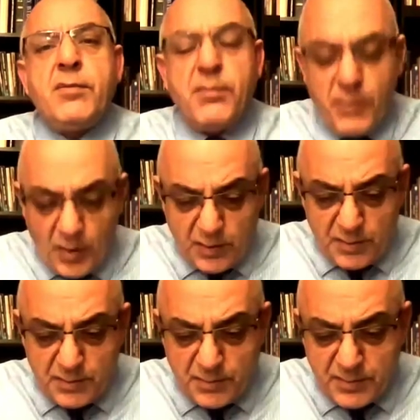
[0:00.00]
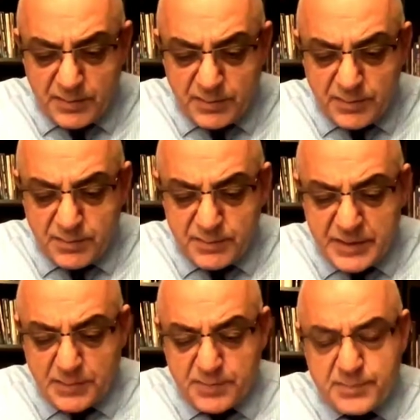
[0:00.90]

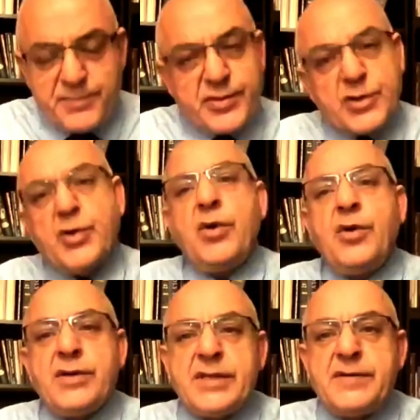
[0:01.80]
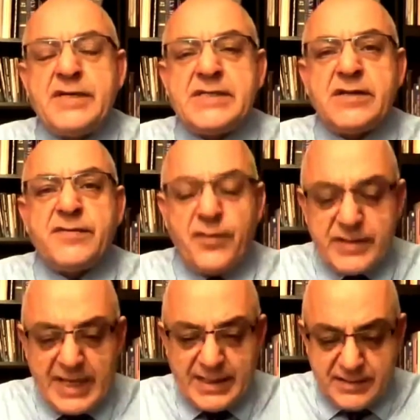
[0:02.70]
The reason for
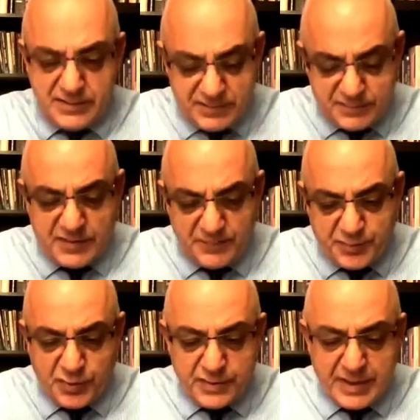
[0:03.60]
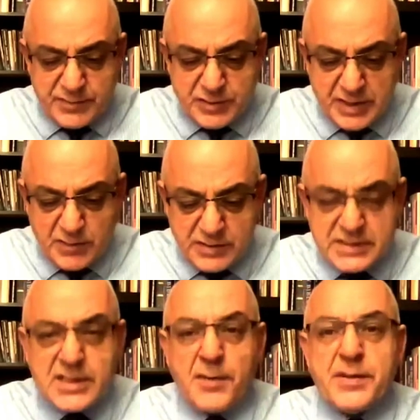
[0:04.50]
that, the program today
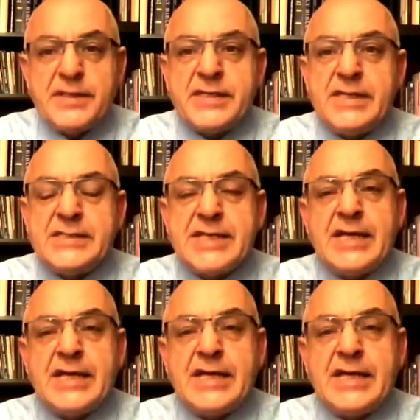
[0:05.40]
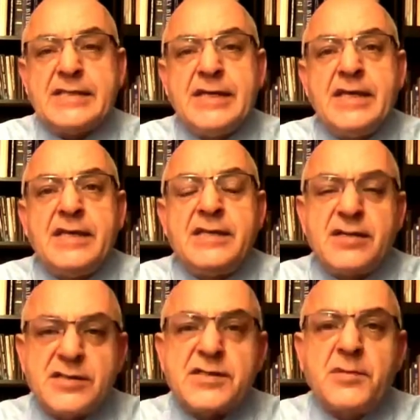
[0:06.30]
was a couple of things that
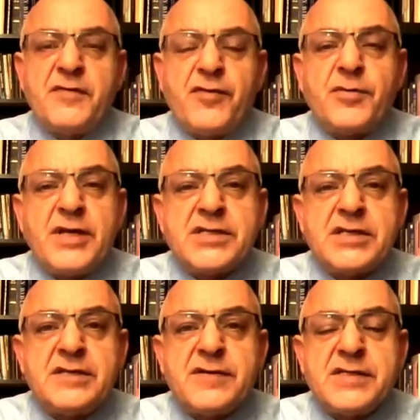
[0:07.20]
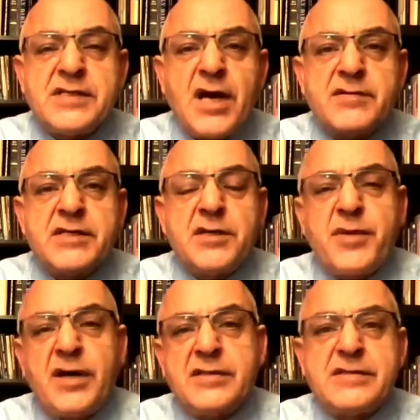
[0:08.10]
there is some information interesting out there
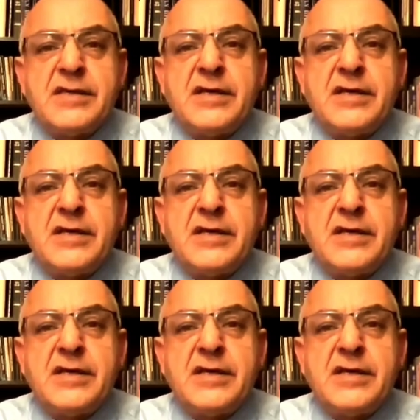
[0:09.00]
about